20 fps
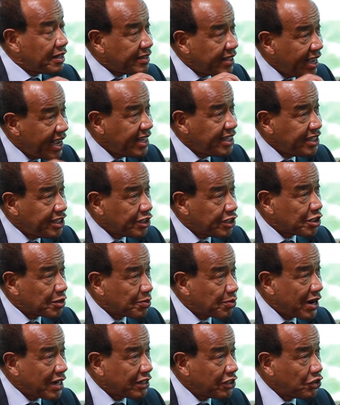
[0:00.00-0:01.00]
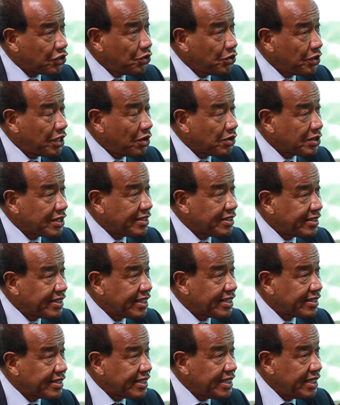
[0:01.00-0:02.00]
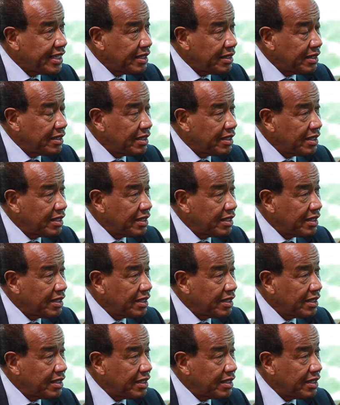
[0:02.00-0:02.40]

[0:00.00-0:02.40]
10 years prior to 2016,